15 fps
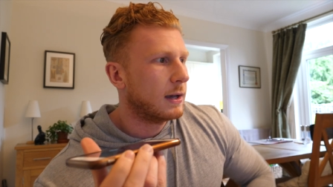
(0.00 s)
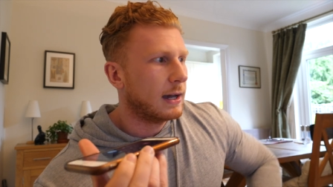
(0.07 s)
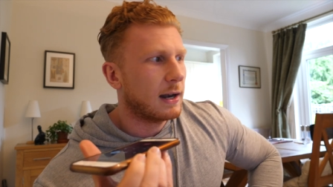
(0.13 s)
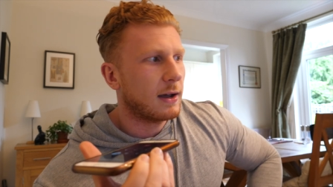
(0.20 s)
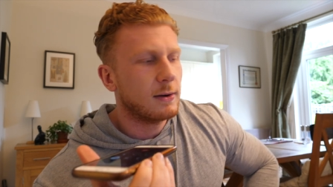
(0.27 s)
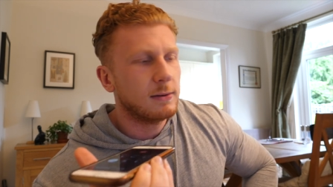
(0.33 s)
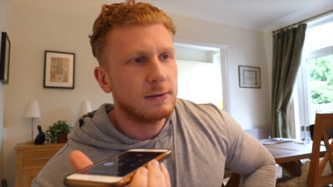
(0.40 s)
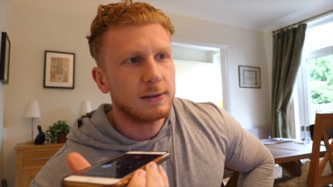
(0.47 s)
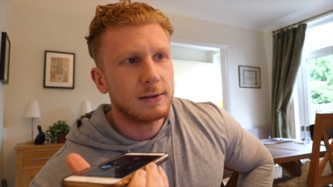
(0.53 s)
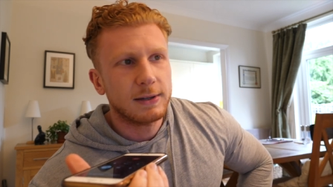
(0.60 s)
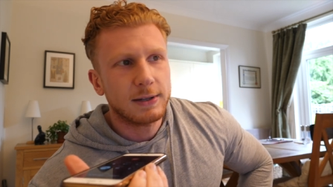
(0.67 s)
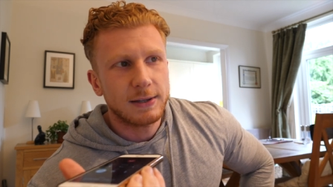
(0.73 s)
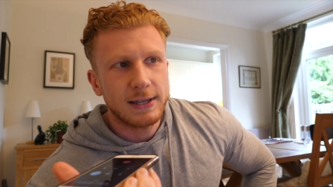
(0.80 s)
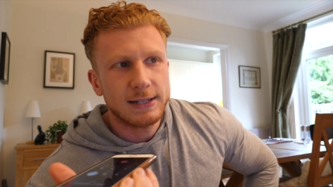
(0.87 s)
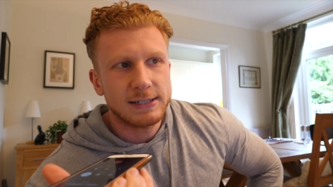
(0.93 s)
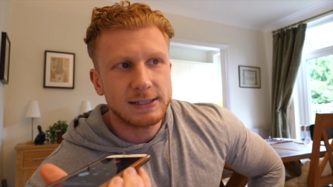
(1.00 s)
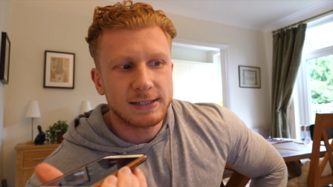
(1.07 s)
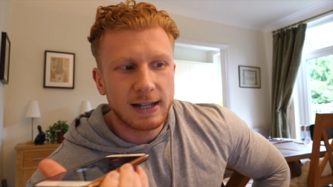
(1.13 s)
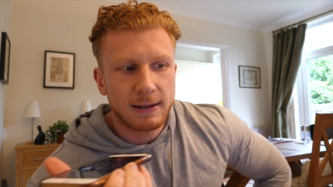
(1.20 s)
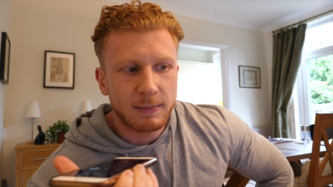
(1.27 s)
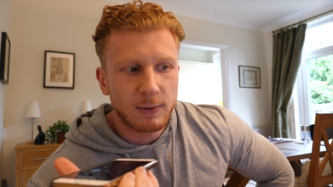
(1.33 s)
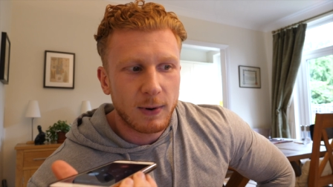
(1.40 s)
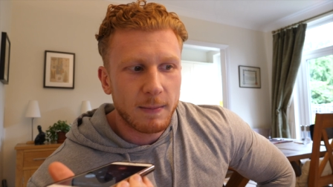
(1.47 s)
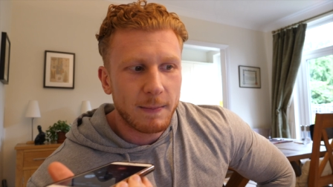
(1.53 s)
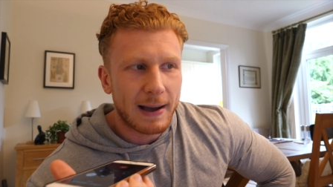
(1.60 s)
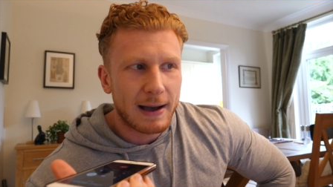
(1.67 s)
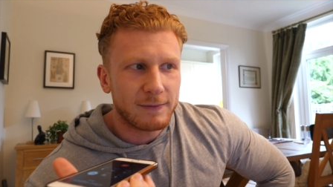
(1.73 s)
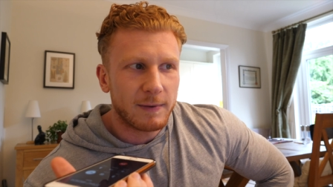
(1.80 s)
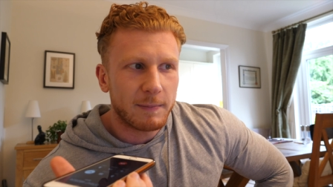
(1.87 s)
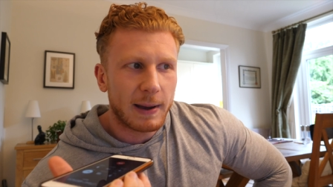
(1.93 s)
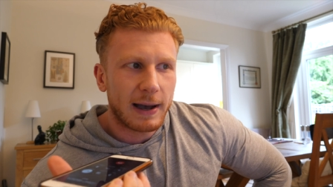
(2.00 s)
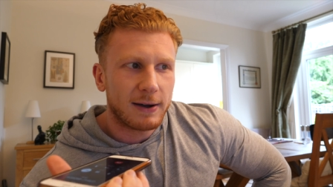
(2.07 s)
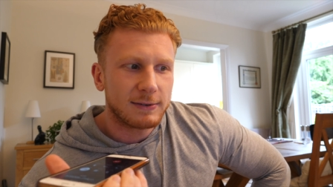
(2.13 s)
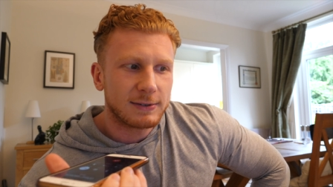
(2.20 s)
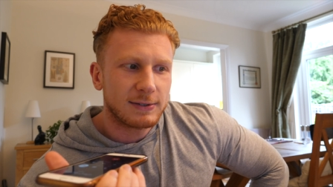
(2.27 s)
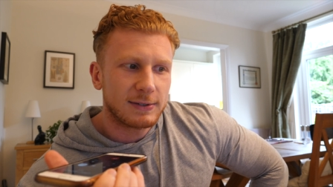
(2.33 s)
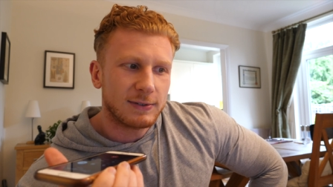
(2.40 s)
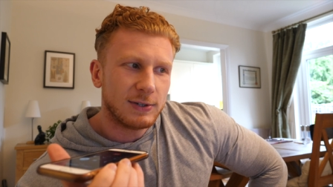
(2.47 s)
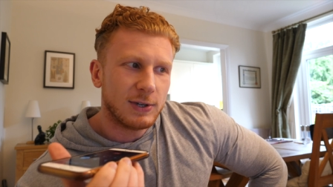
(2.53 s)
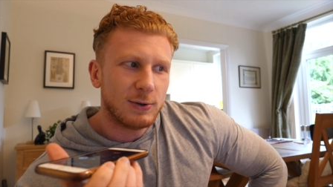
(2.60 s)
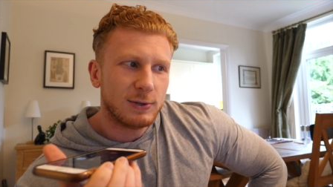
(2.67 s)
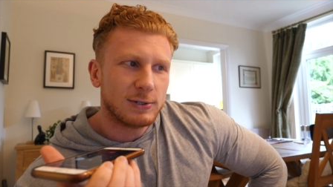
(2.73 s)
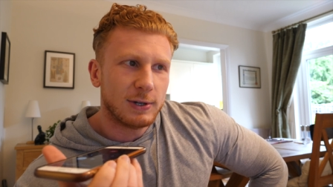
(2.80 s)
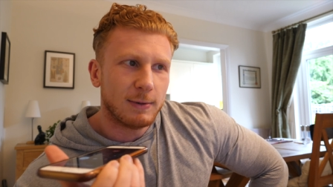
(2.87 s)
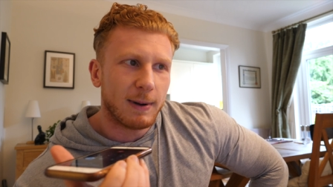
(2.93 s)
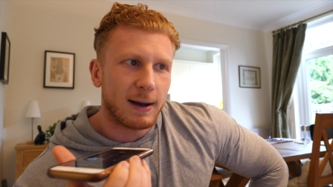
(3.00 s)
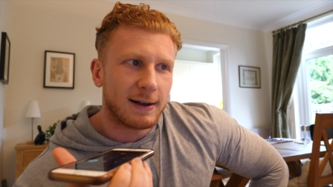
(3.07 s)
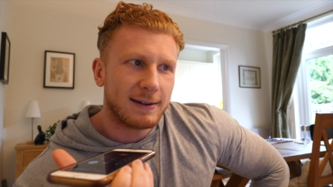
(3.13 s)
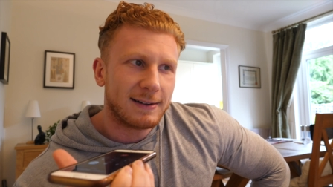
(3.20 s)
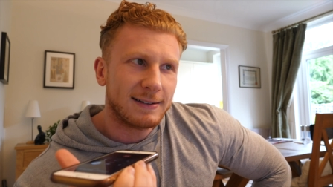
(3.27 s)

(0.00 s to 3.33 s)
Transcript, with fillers: Hello, this is the number one pound for pound YouTuber.